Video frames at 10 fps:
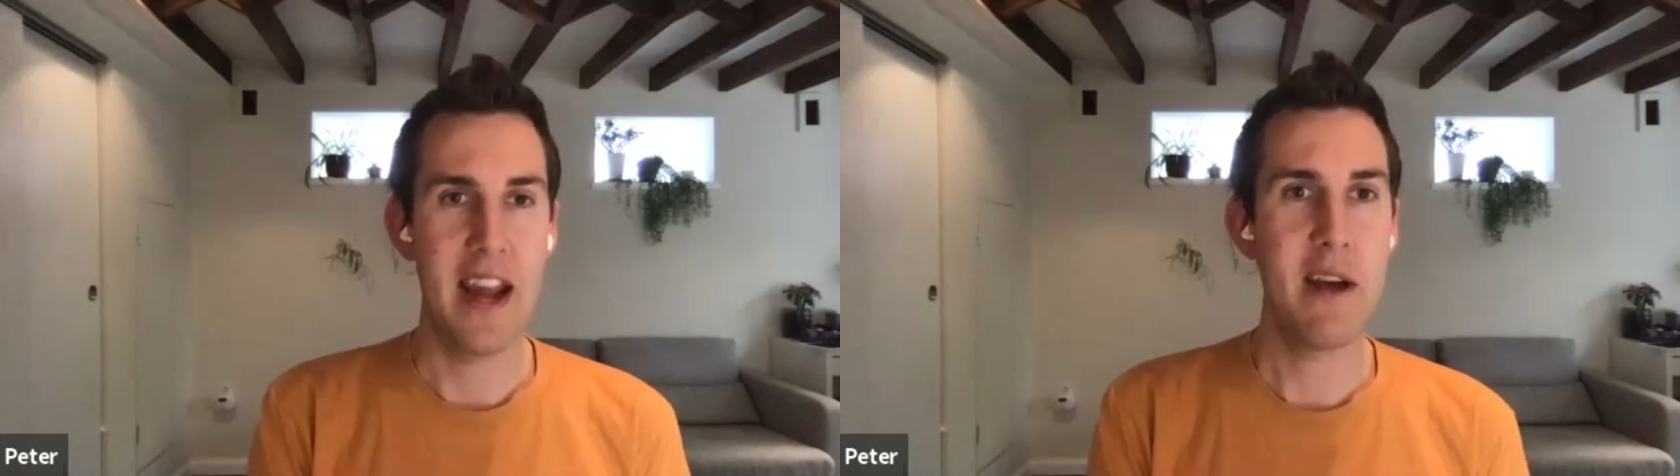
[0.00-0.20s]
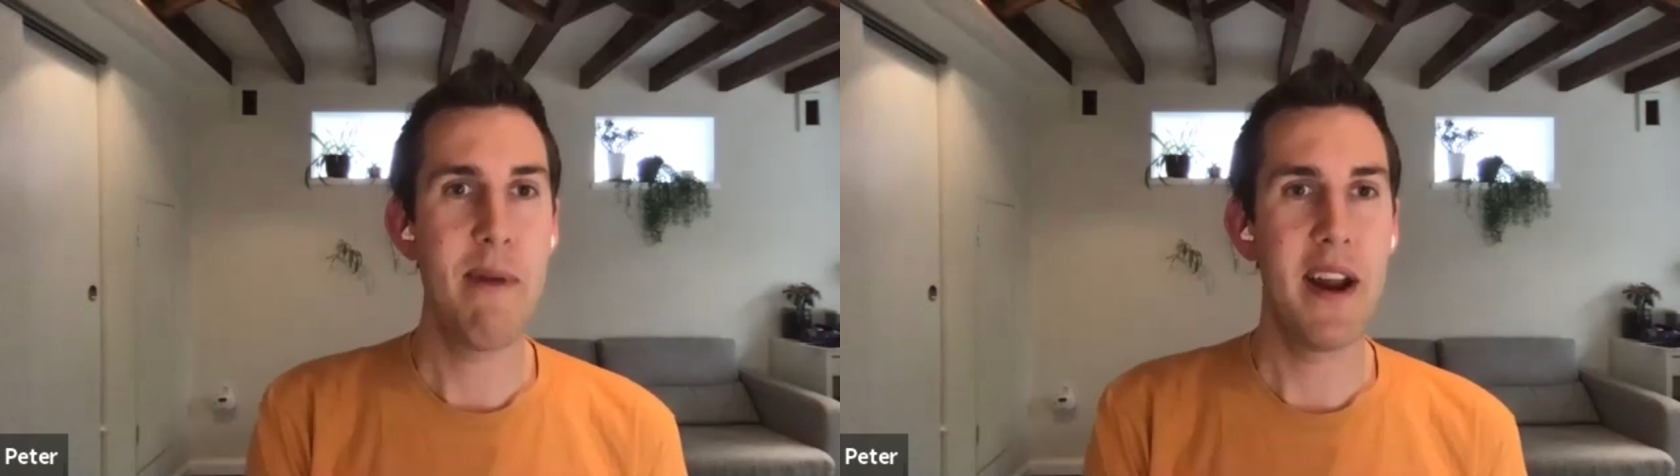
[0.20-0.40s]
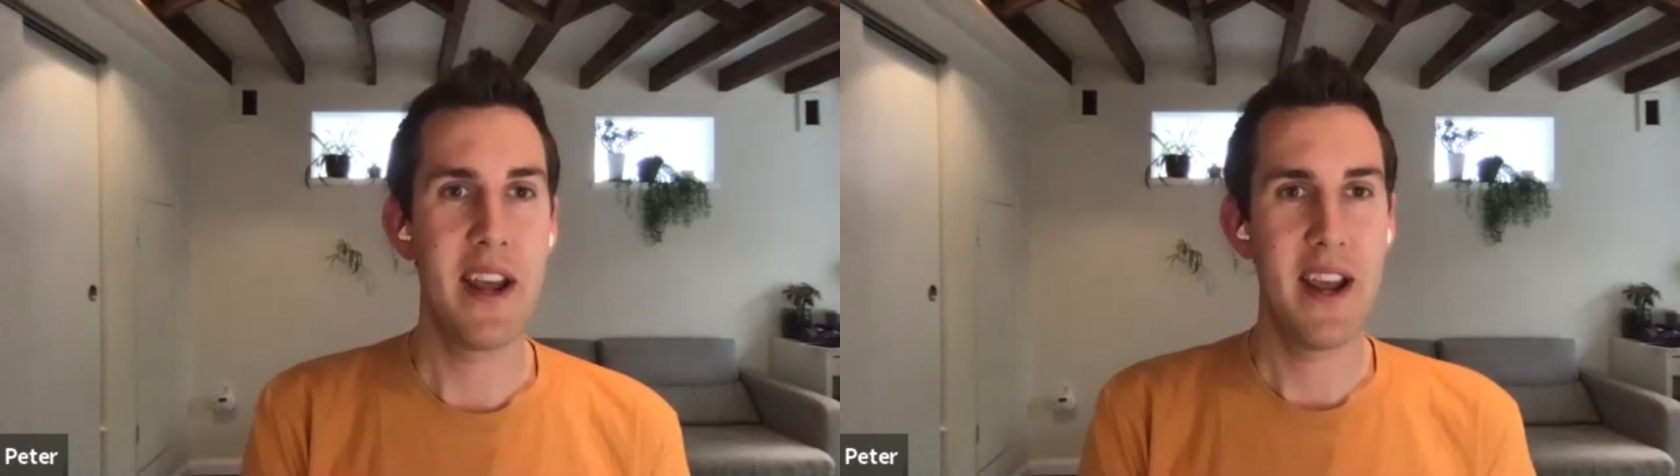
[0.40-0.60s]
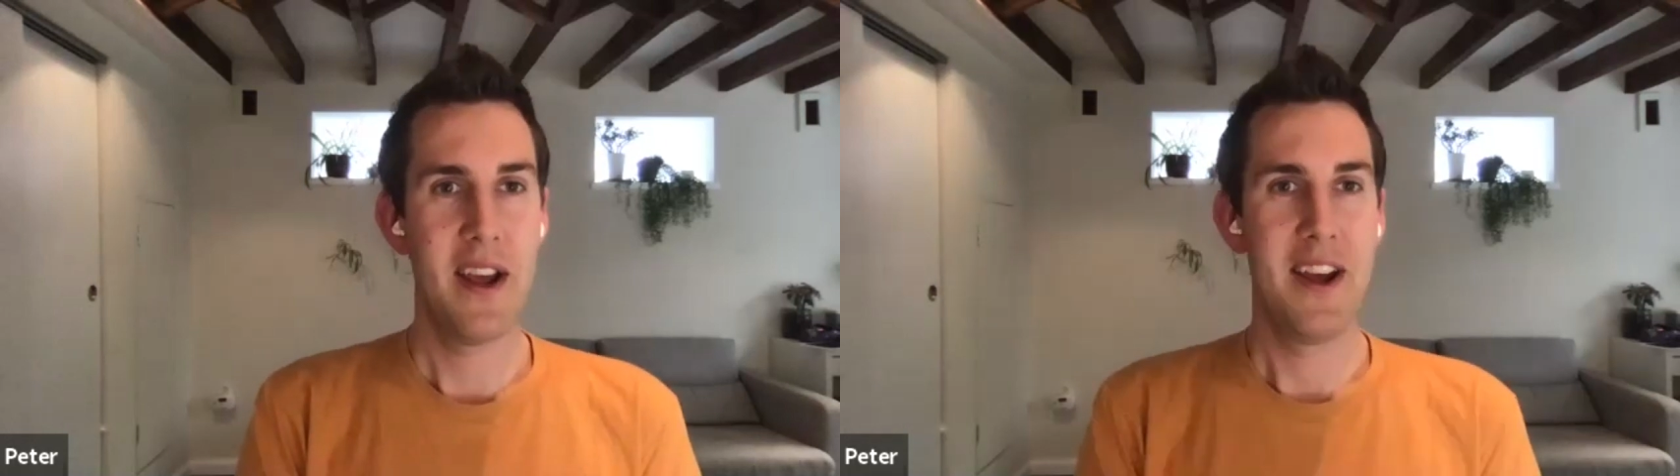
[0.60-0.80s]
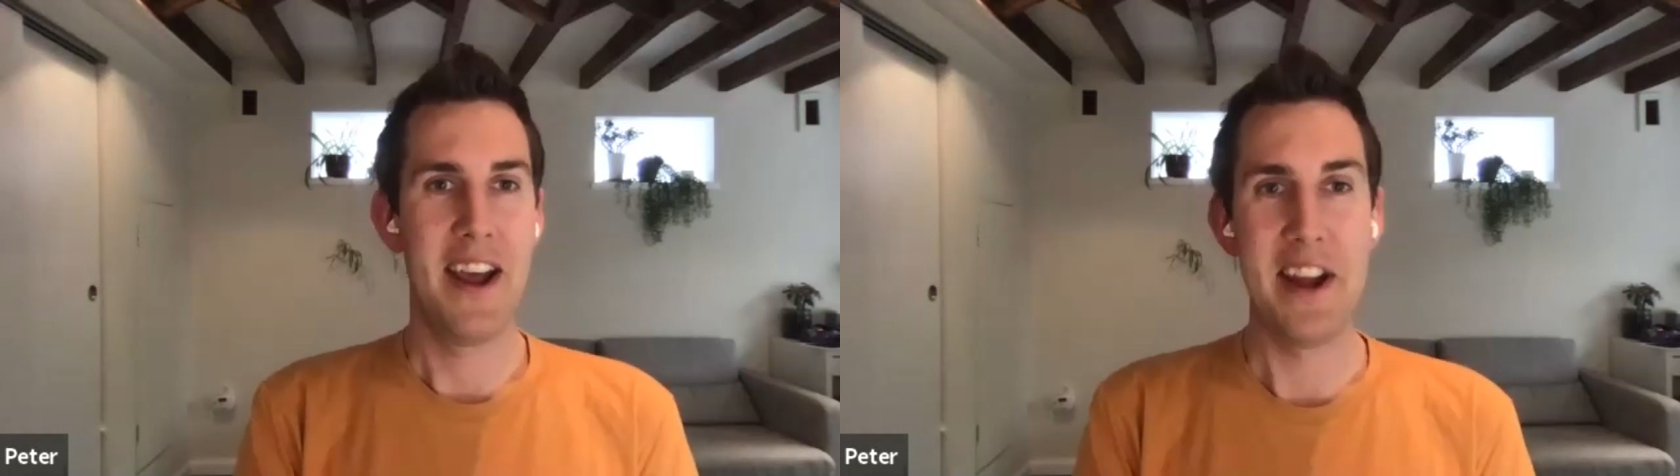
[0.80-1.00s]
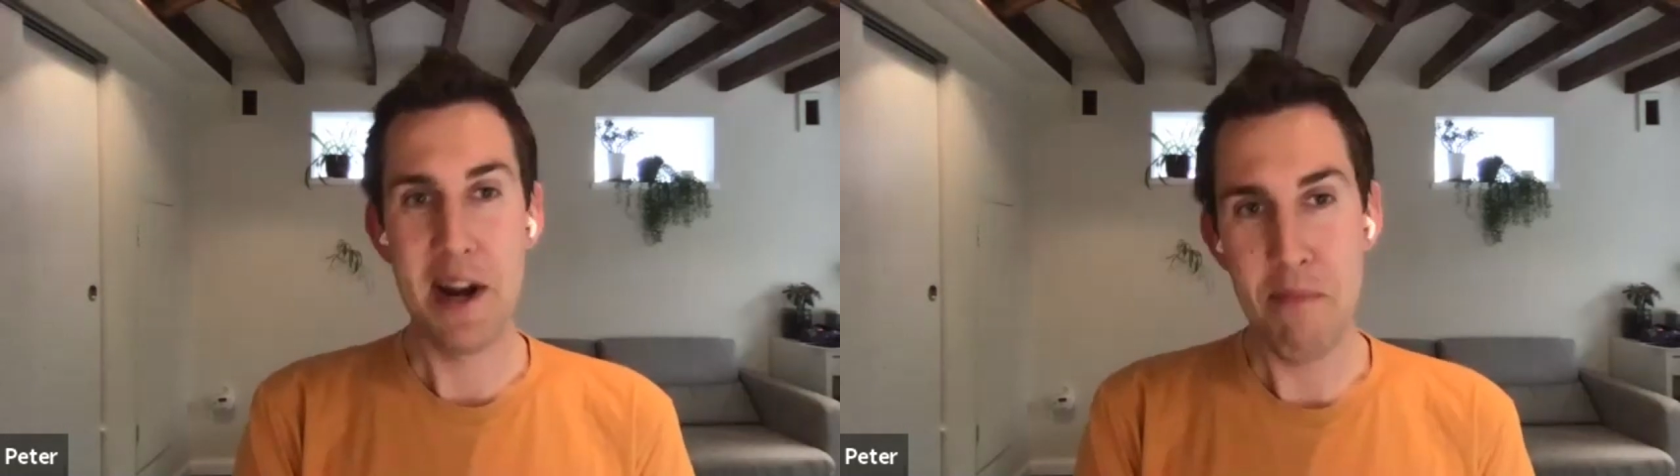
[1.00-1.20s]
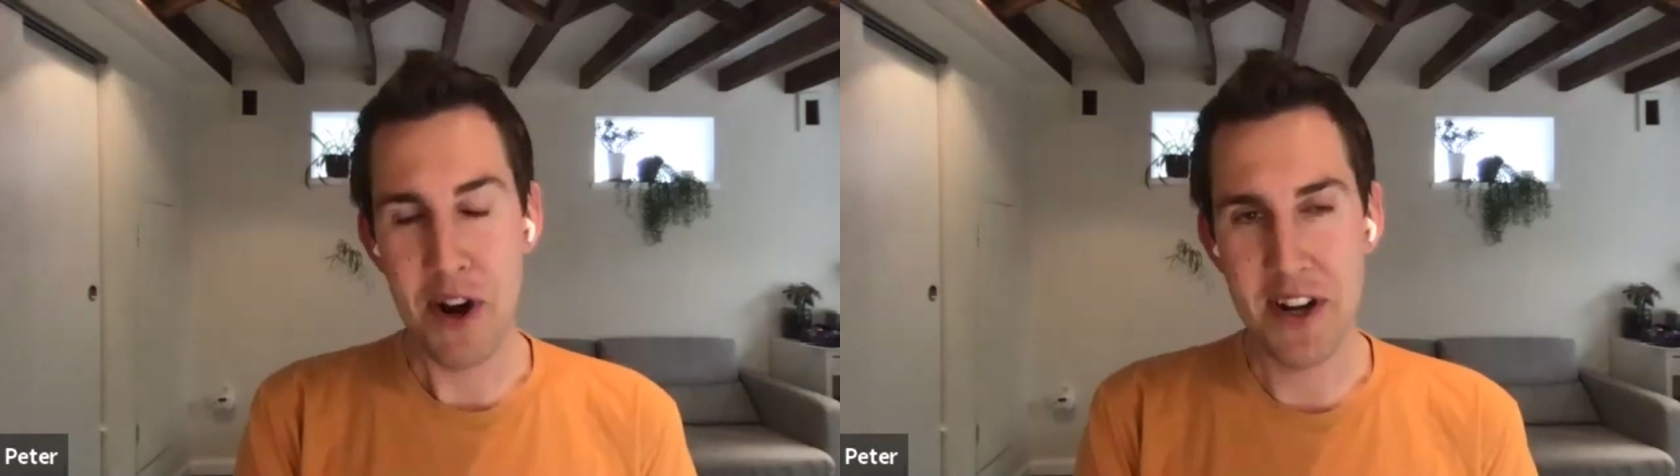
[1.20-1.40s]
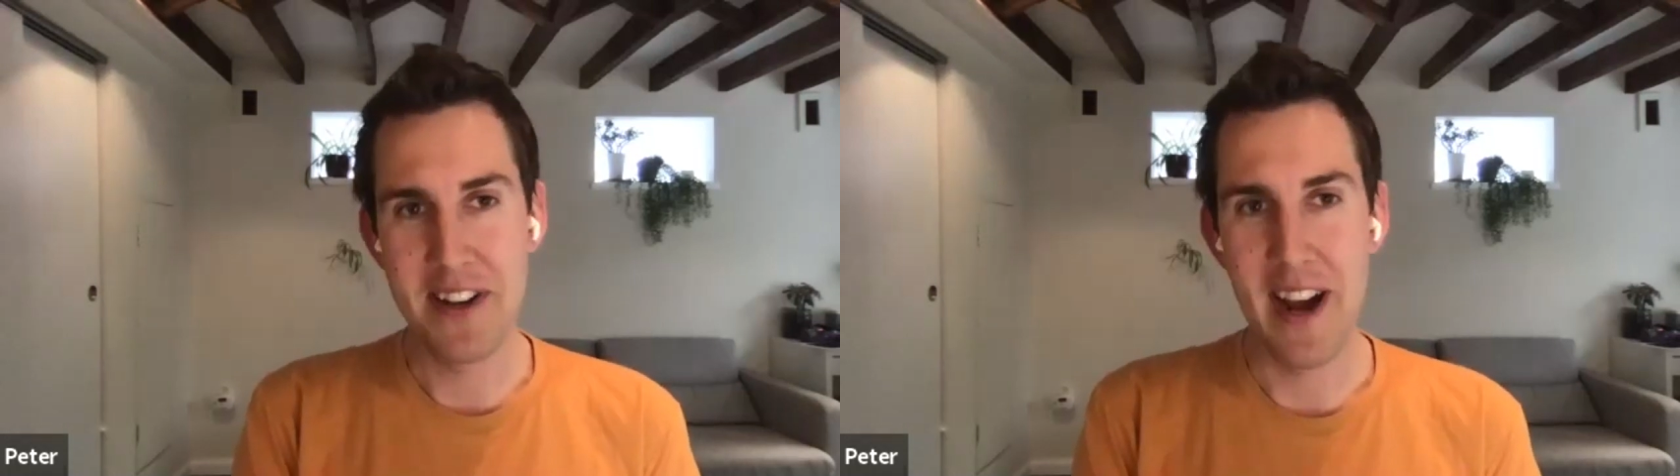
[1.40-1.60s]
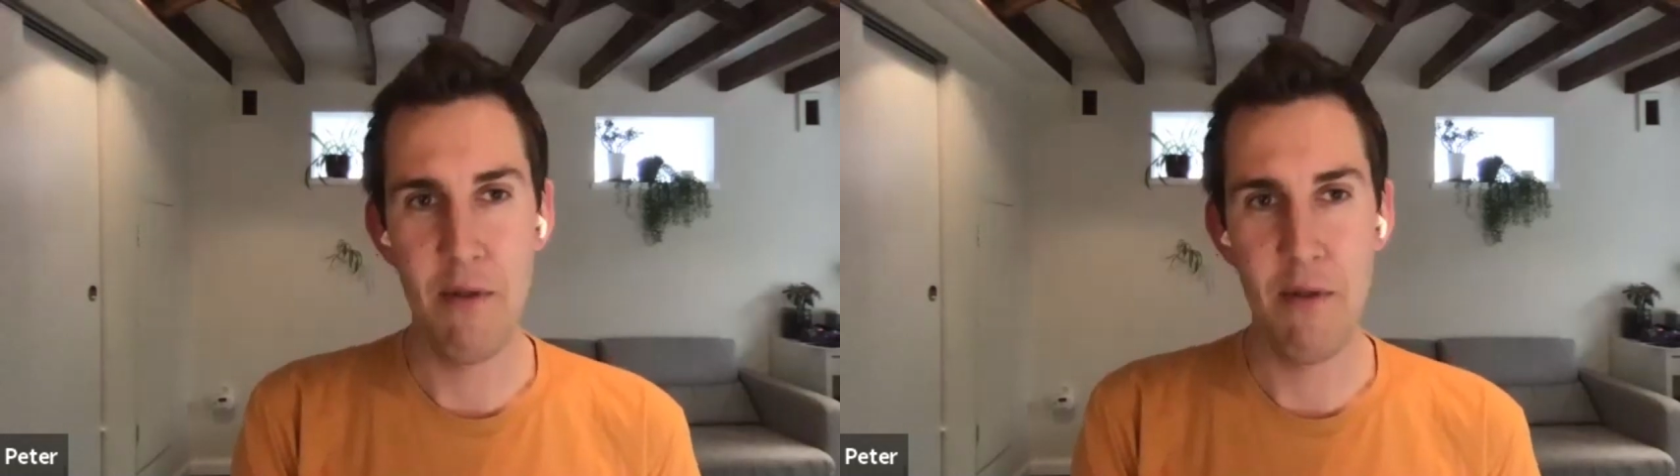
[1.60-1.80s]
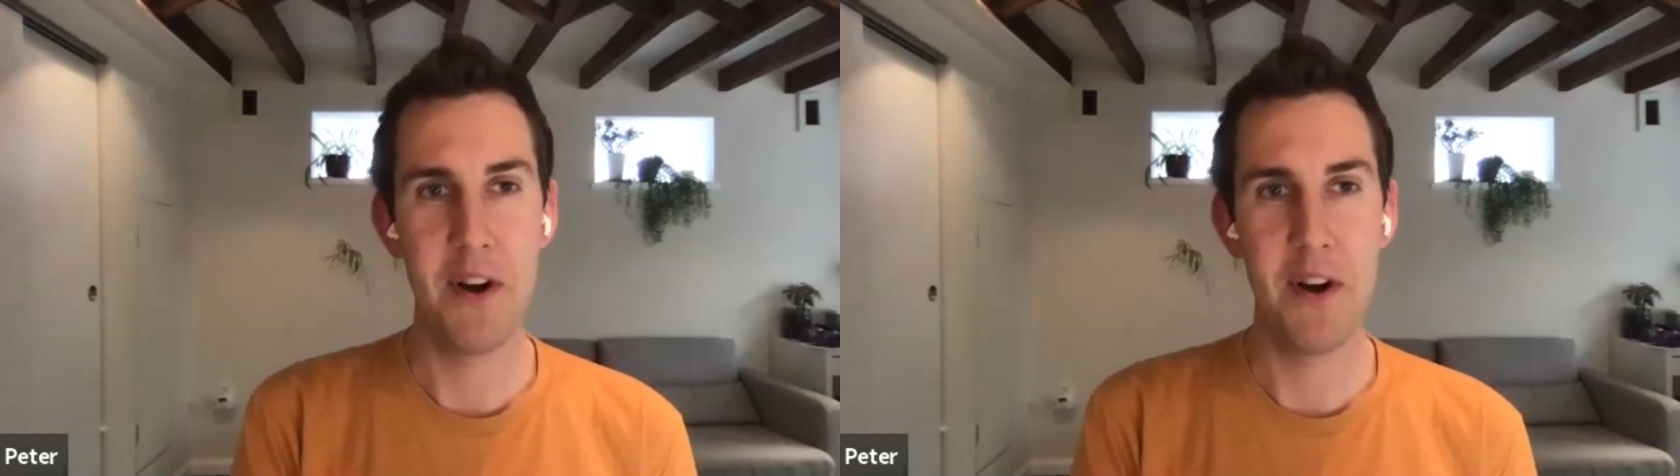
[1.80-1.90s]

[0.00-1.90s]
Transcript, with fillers: anybody at any point in time,